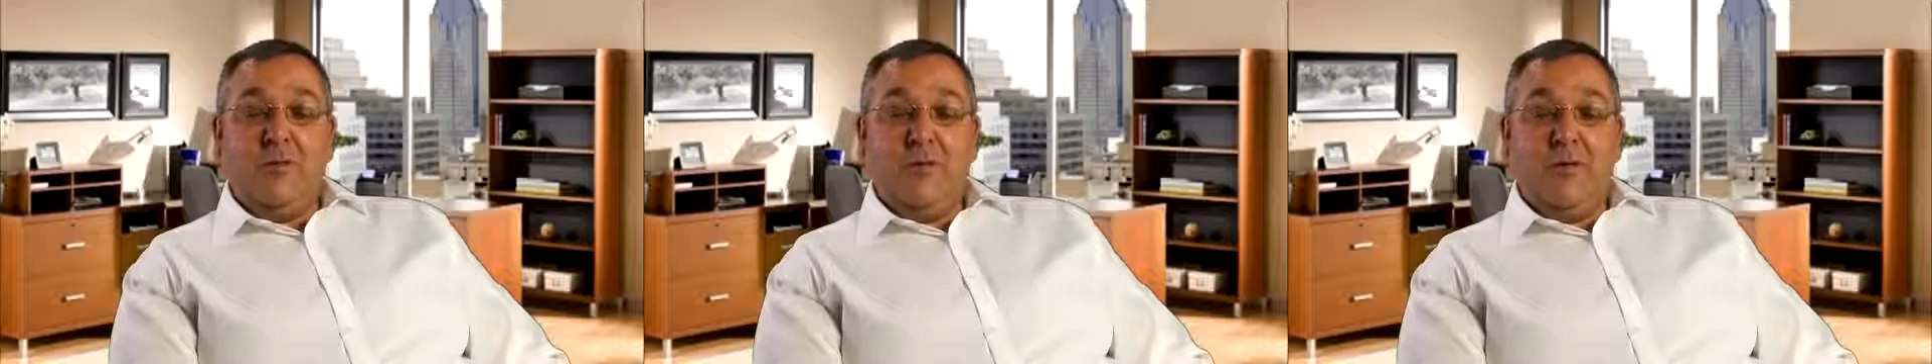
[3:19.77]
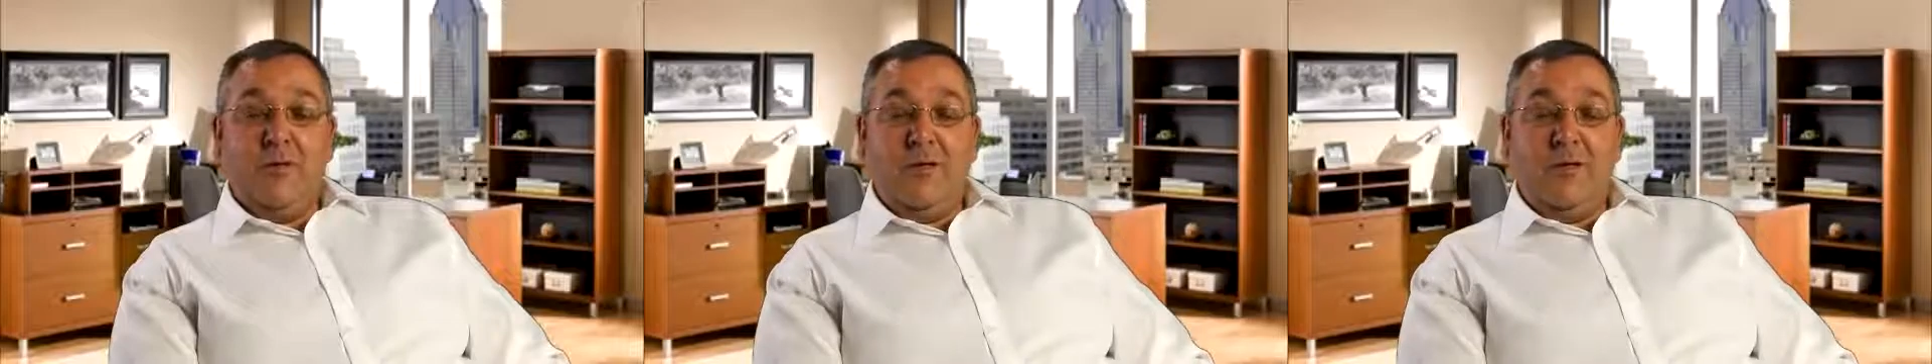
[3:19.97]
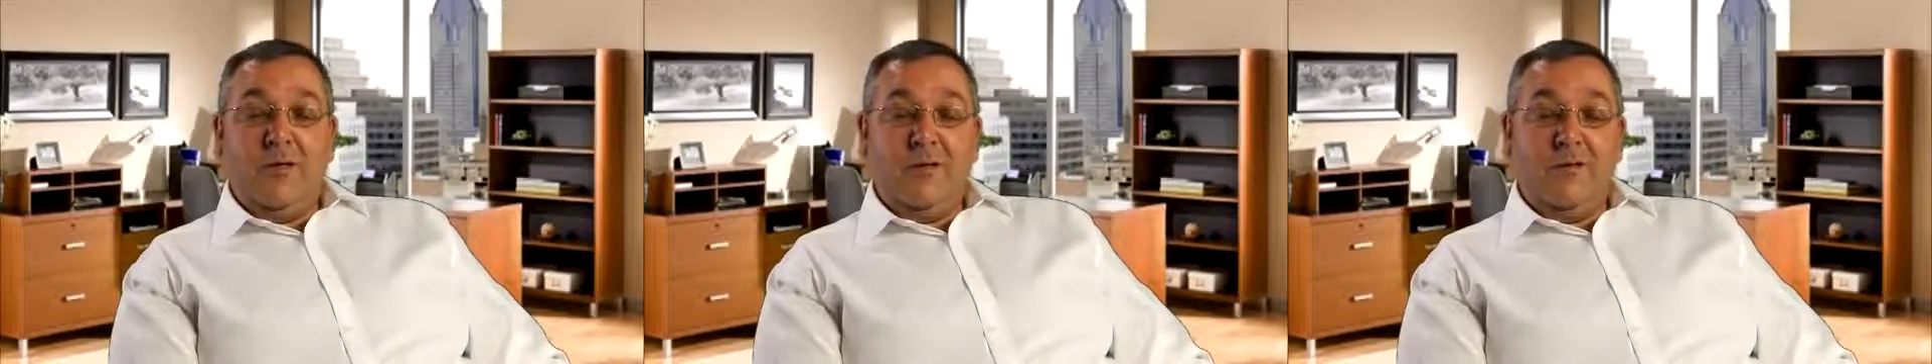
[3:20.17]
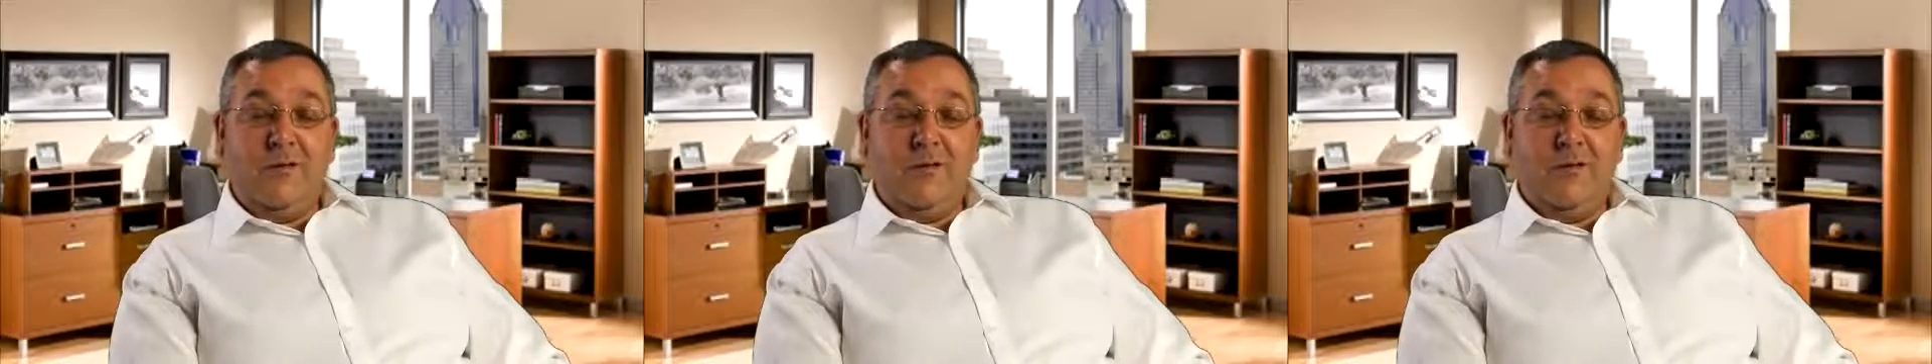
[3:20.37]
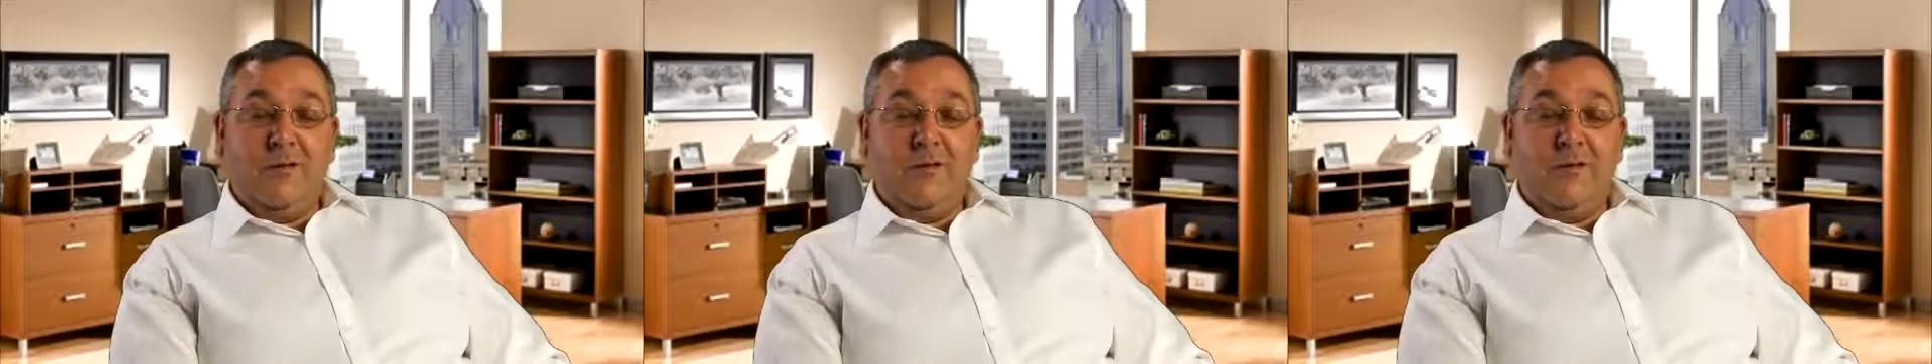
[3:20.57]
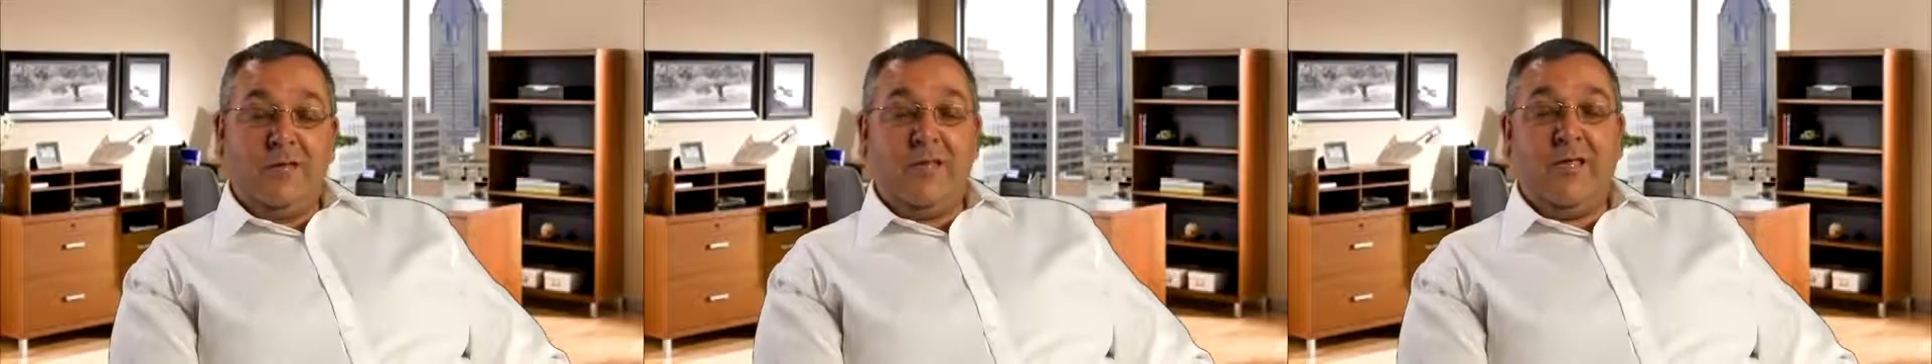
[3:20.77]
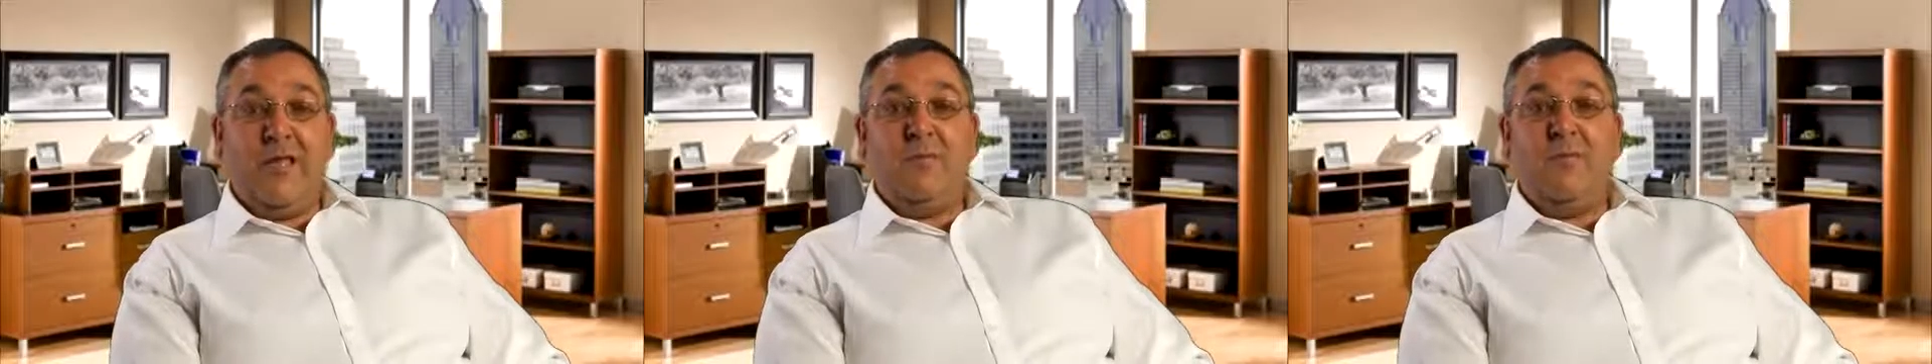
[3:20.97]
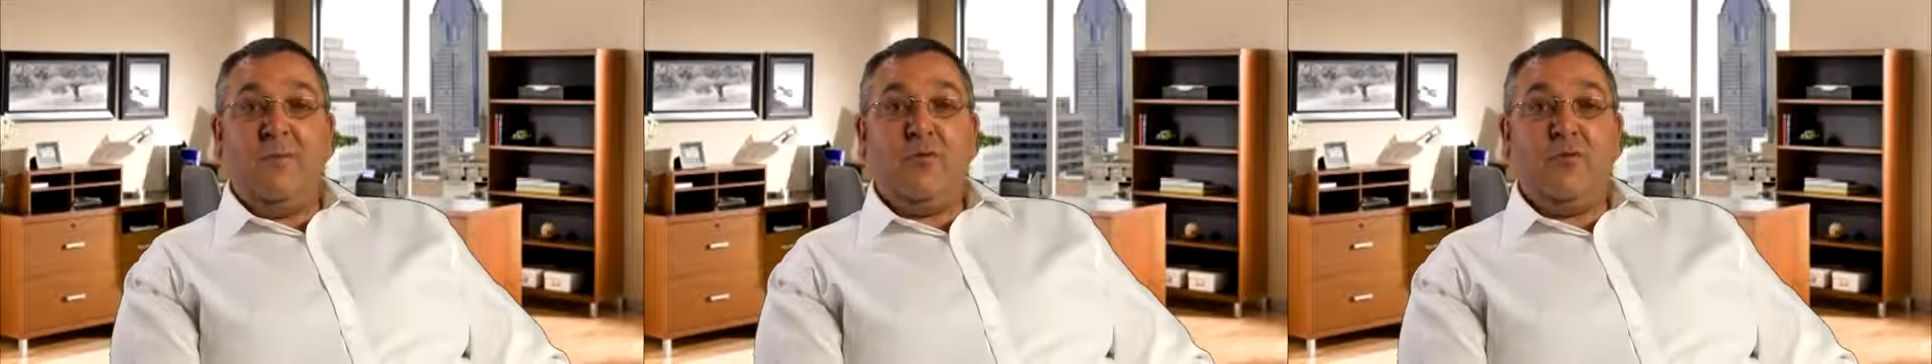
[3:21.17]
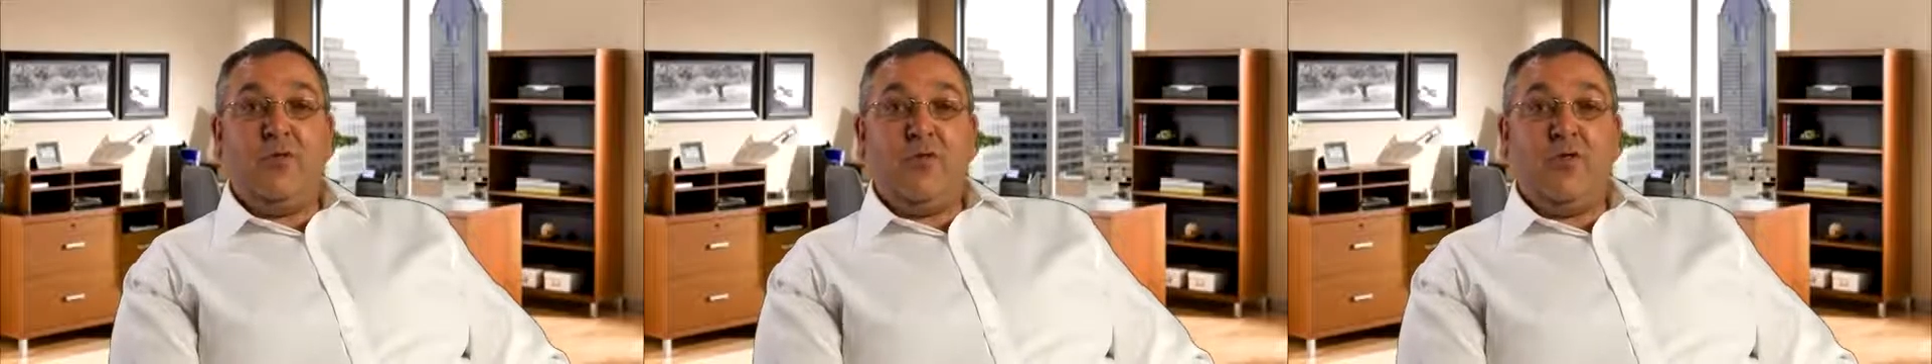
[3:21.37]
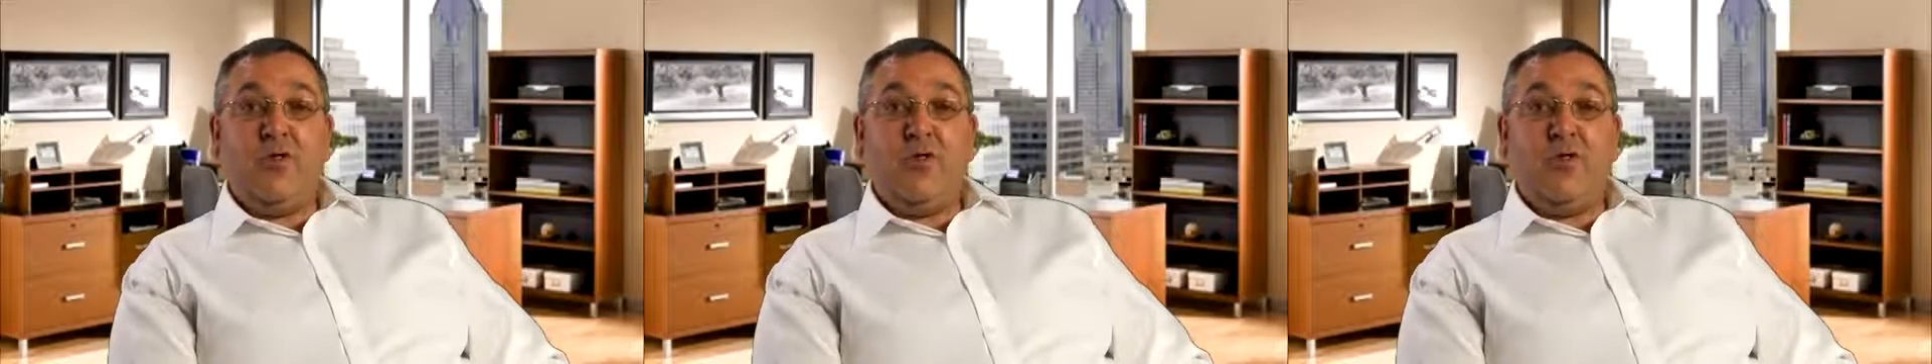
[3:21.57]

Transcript: the cabling wasn't